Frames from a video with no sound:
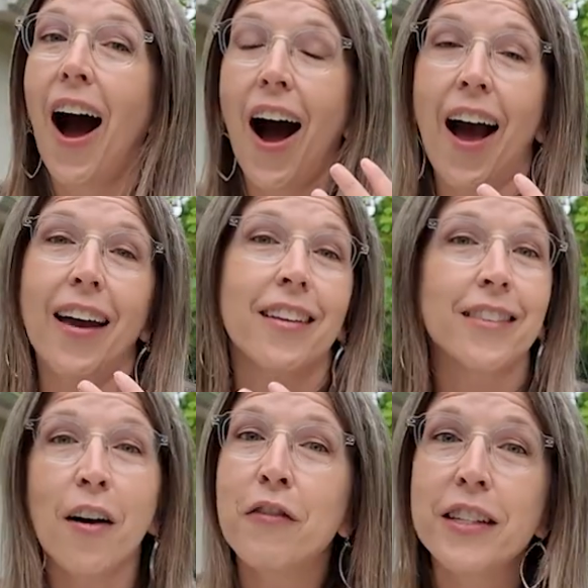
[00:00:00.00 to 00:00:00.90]
I
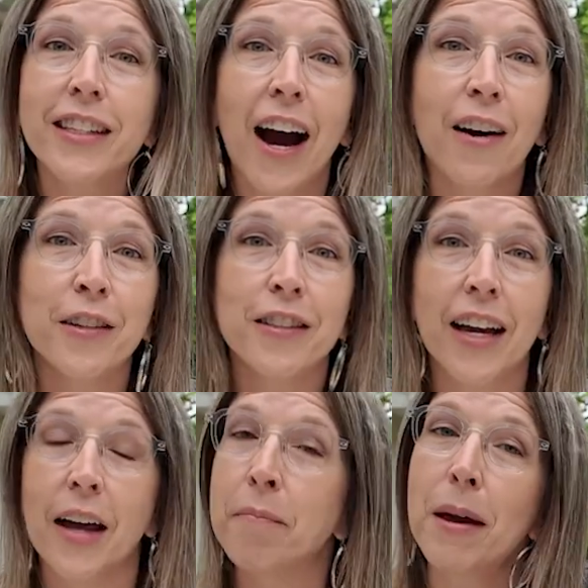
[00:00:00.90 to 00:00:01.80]
love this house,
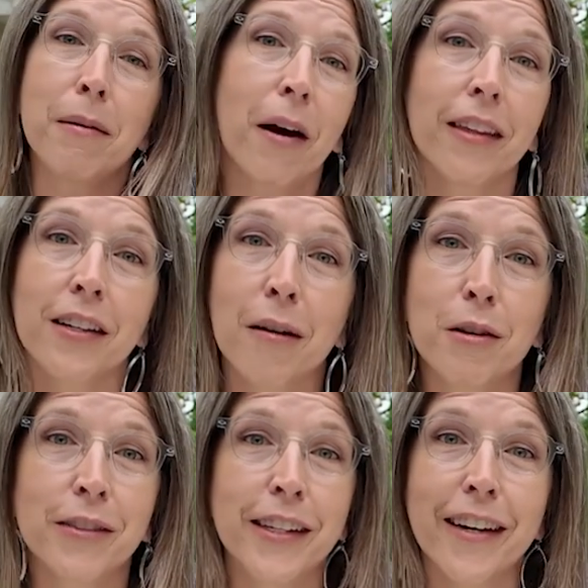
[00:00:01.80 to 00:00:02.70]
and maybe by the time
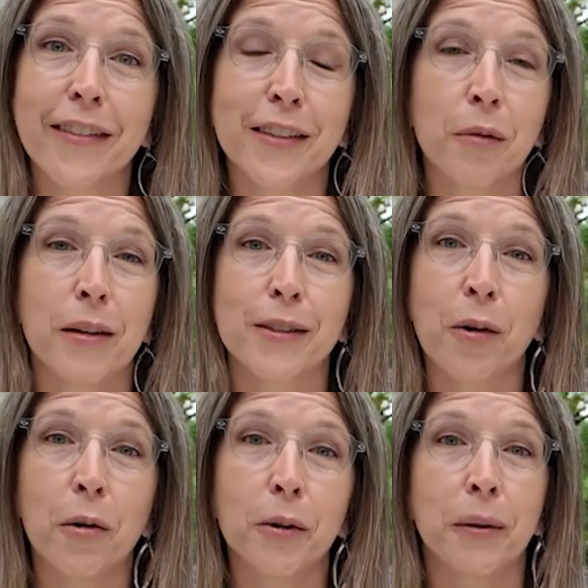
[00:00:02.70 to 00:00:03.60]
you see it, this will be
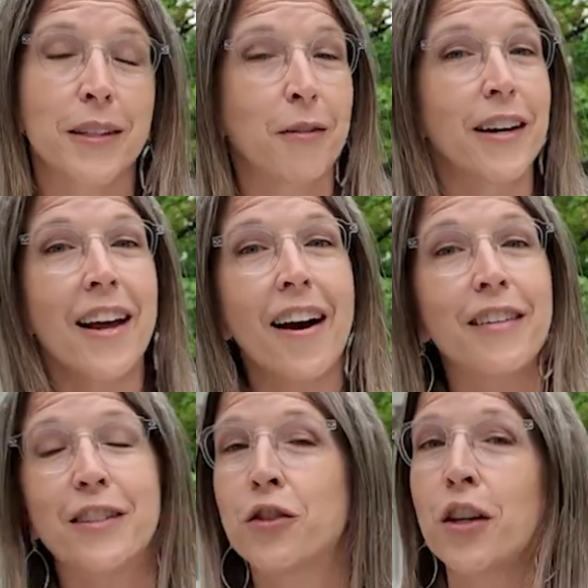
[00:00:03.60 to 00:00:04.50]
sold because right now
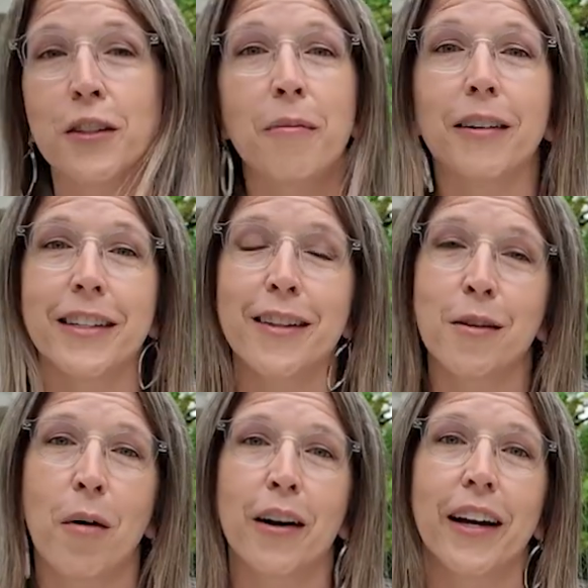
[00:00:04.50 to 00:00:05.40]
it's just about to hit
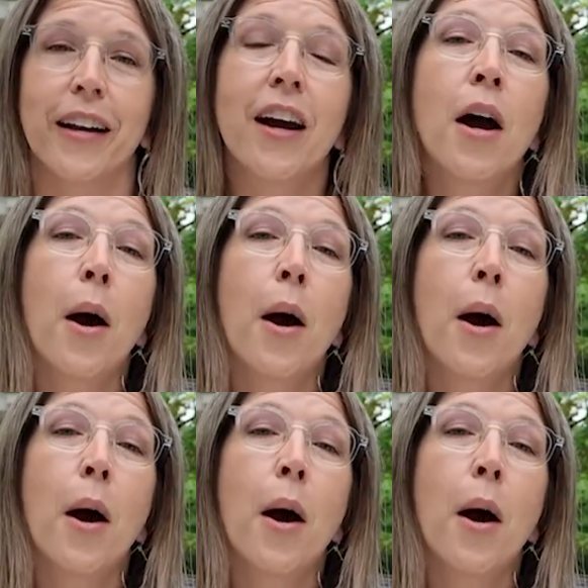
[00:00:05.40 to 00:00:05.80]
the market.